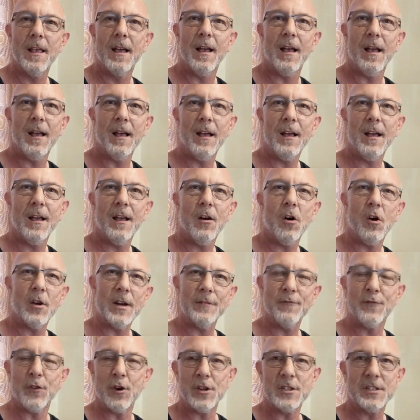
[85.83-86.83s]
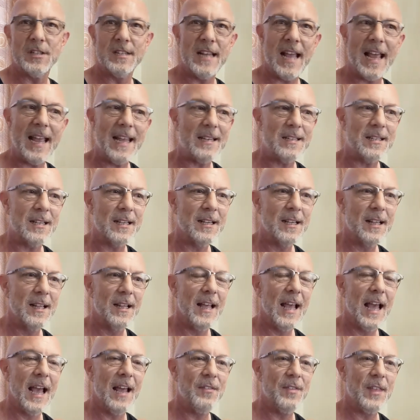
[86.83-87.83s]
uh, on a first date
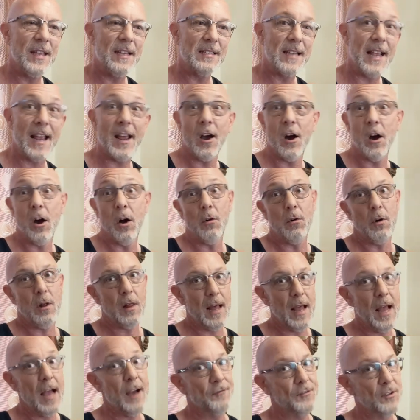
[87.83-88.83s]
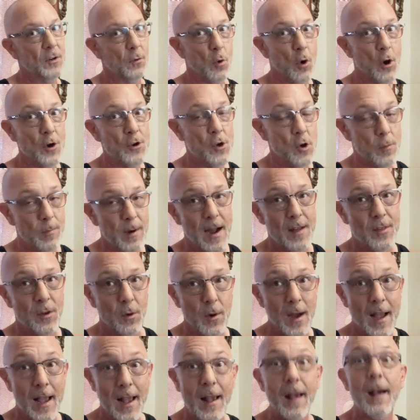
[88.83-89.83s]
and they say, oh, well, I have to warn you, by the
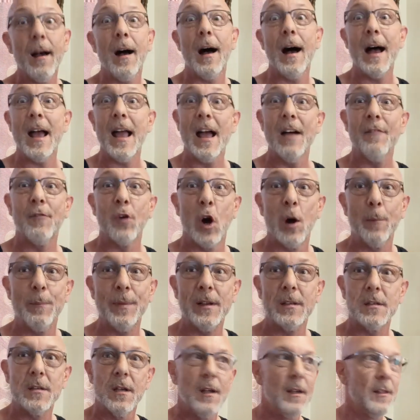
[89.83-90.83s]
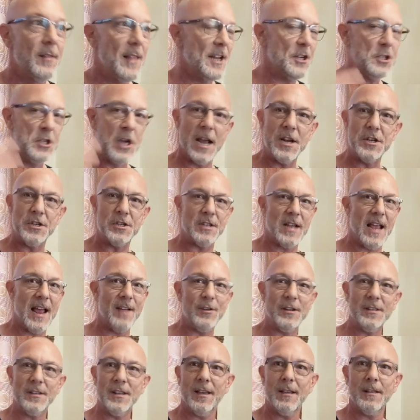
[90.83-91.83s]
way, I have herpes. That changes
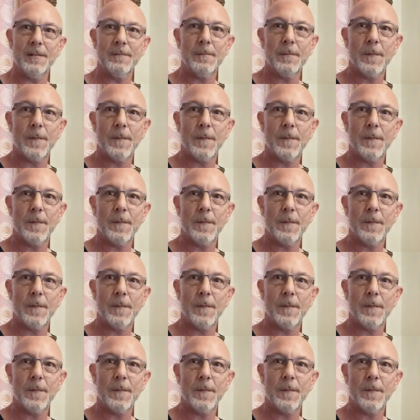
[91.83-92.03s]
everything.